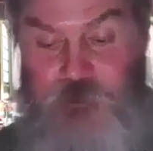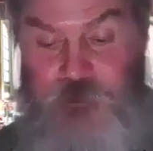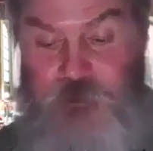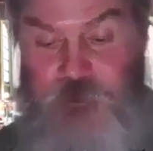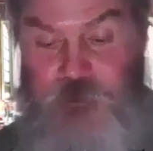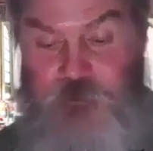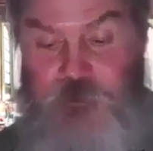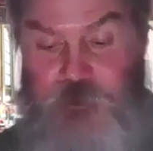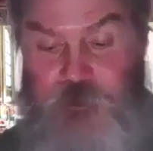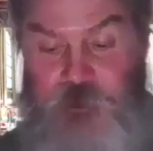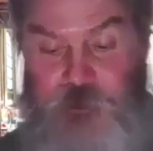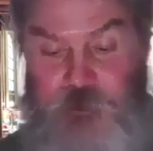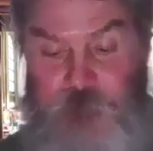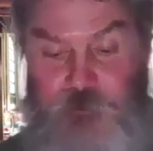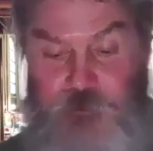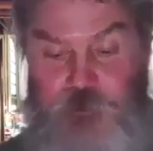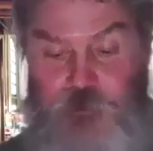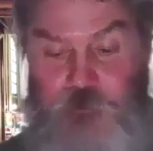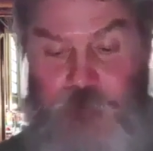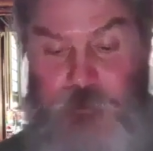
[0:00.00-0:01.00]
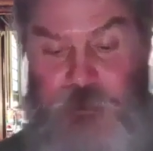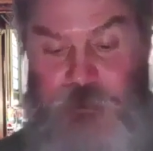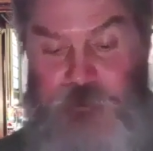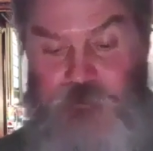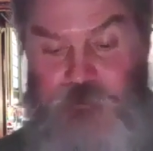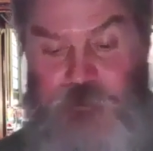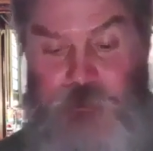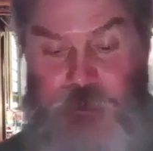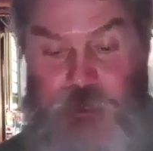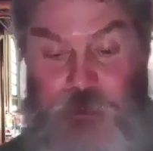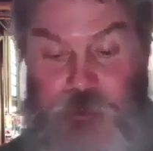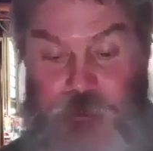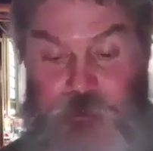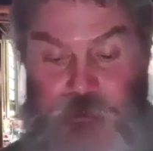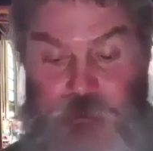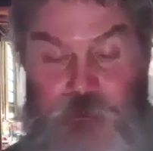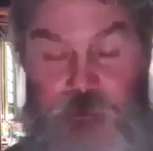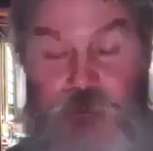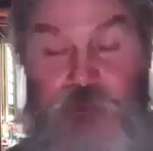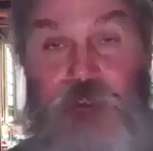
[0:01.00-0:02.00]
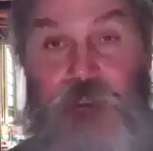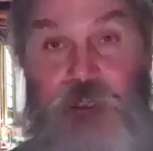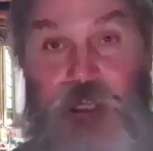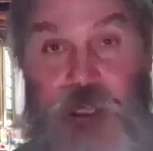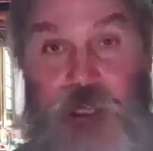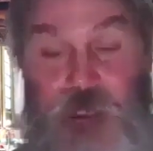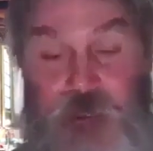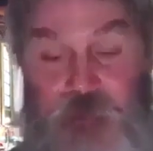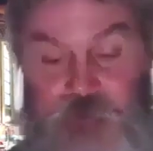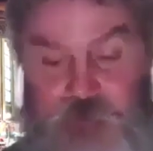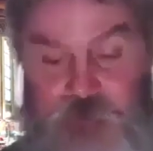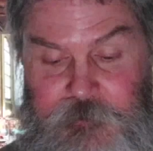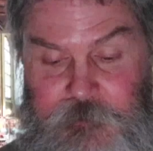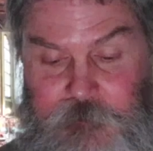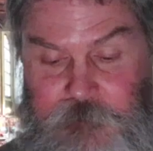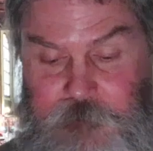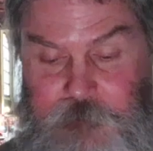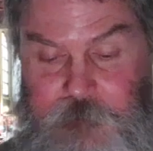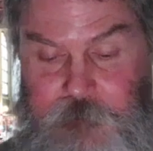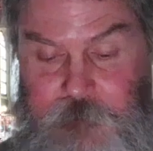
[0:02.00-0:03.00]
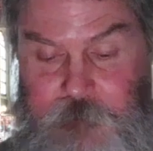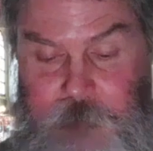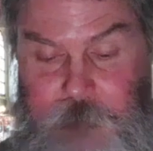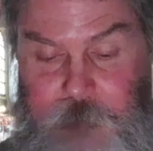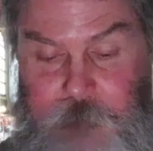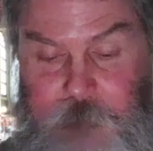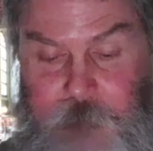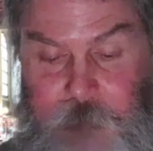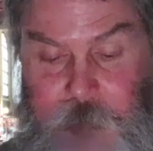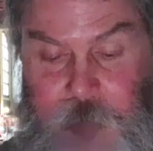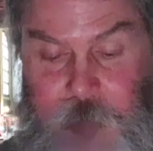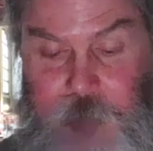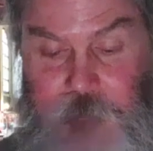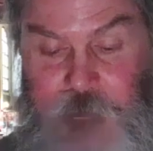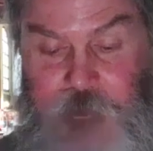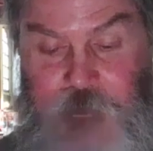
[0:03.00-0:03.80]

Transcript: the elder son of the Hebrew patriarch, Isaac,